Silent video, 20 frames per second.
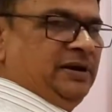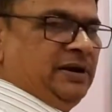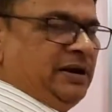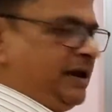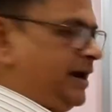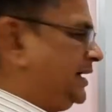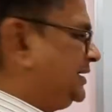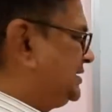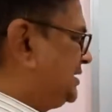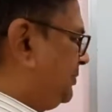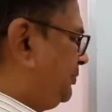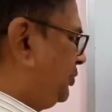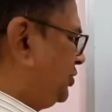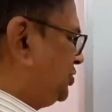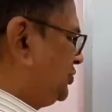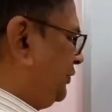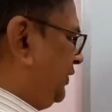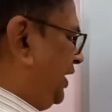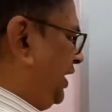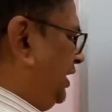and
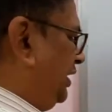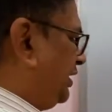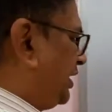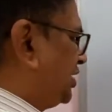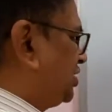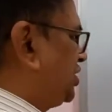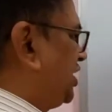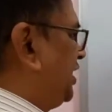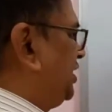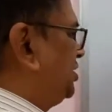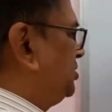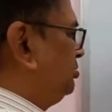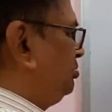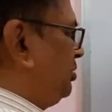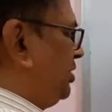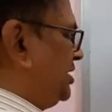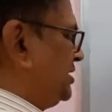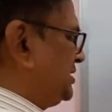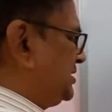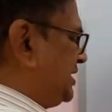suppose we interchange
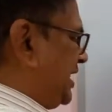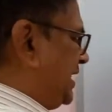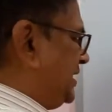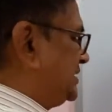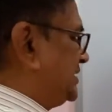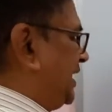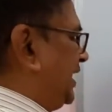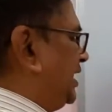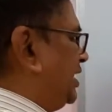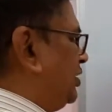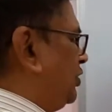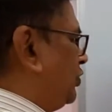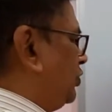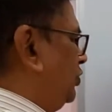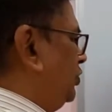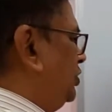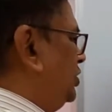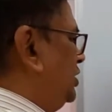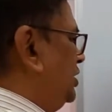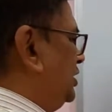first and second
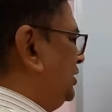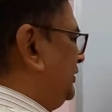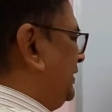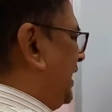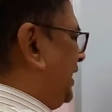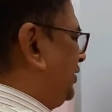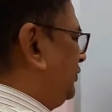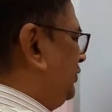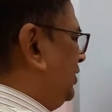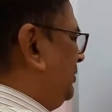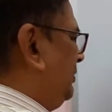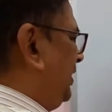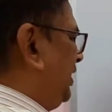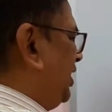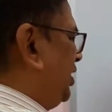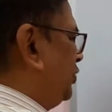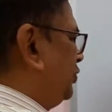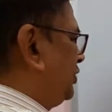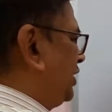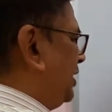row, that will be
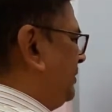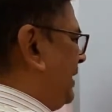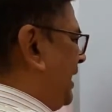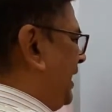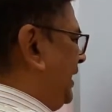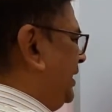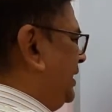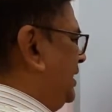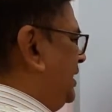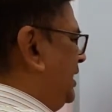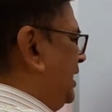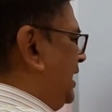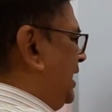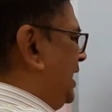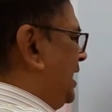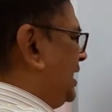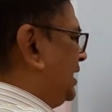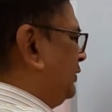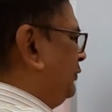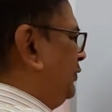denoted by
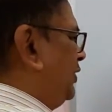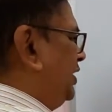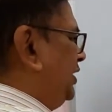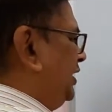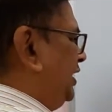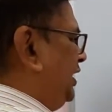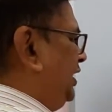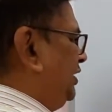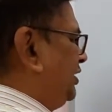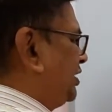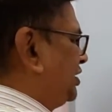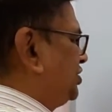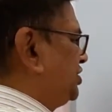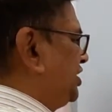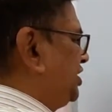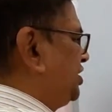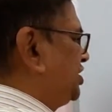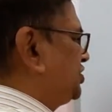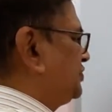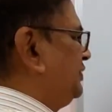R1
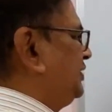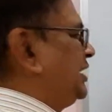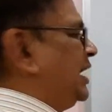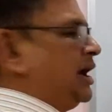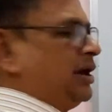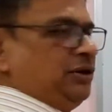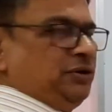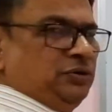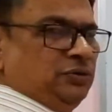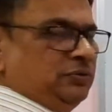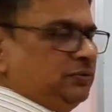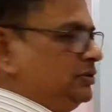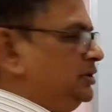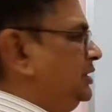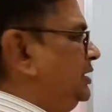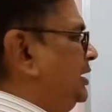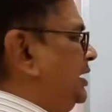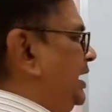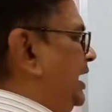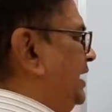interchanges with R2,
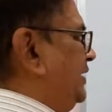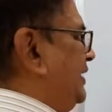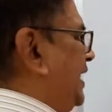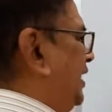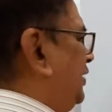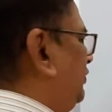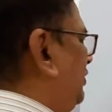and that